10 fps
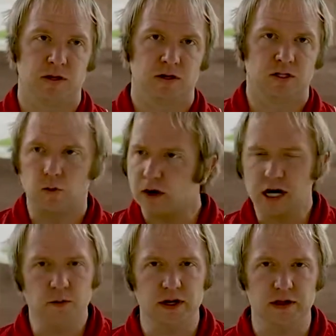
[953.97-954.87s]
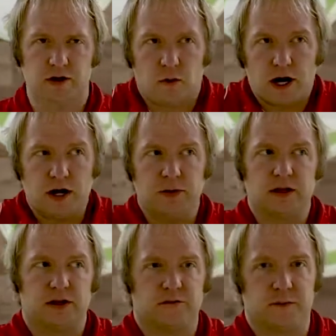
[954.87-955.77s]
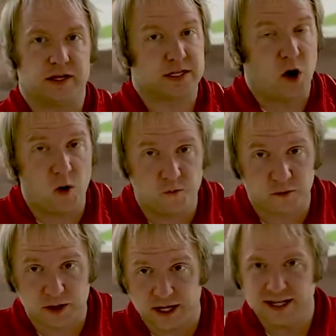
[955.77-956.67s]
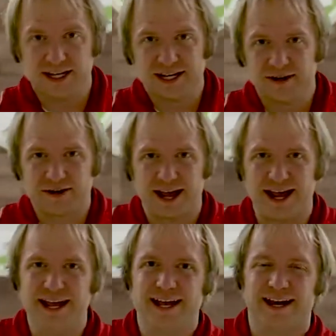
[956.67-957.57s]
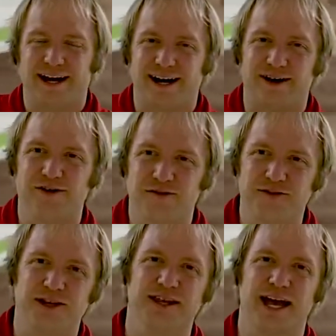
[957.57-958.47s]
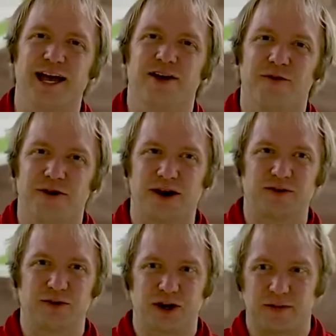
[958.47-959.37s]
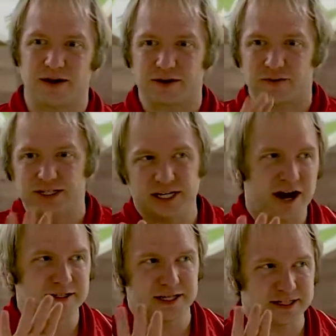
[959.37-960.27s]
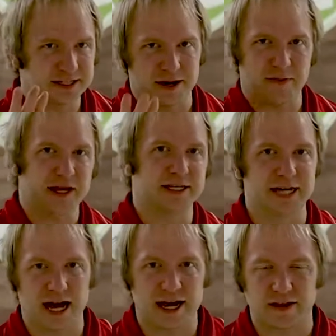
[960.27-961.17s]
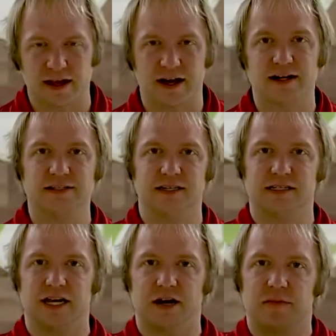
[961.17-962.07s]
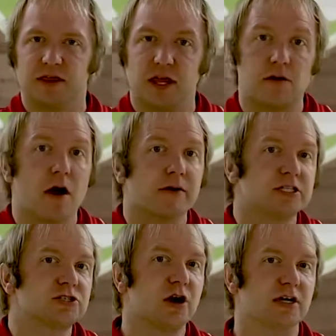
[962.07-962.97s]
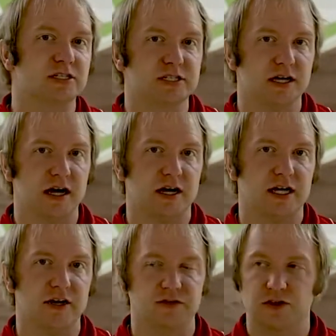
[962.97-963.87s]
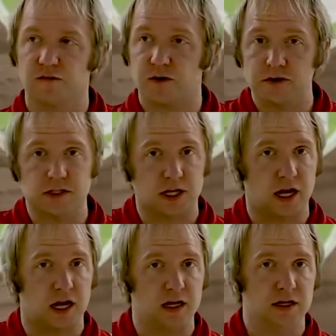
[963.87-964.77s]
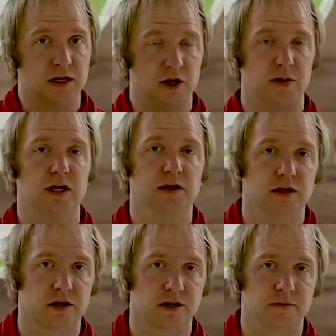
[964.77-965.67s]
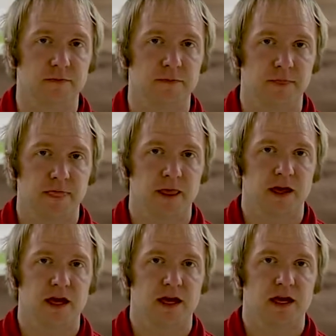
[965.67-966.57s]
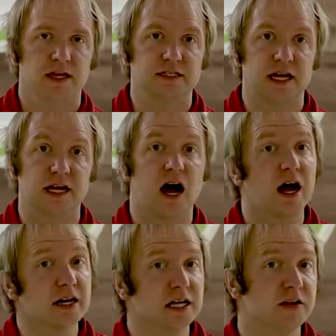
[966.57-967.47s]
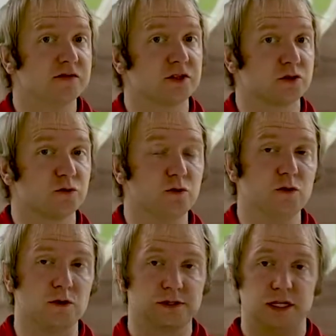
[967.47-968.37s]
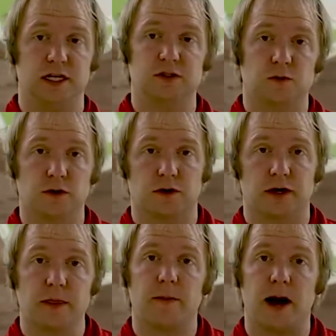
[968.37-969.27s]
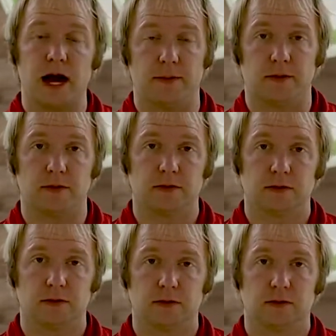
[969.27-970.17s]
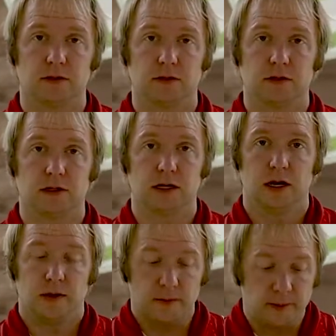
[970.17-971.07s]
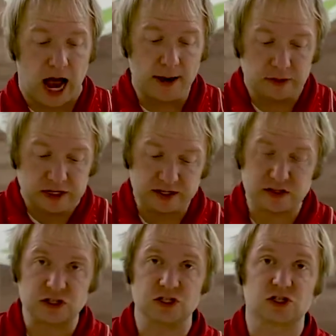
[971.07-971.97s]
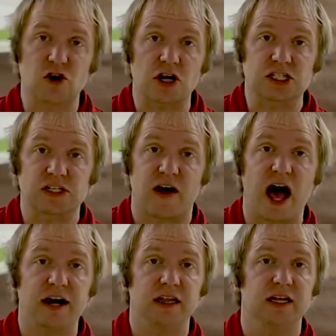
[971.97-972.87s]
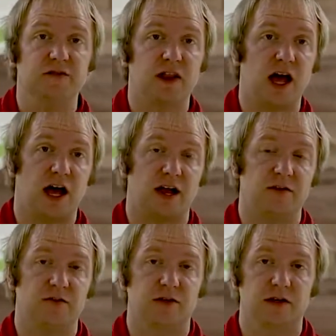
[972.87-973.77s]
So what can we learn? What can we learn from this? And hopefully, hopefully that we don't have to worry about reaching touching something and dying like Uzzah did, but there are instructions that God gives. So the first thing that we can learn is that God gives us rules in His Word, in the Bible. The Bible gives us instructions of how to live life,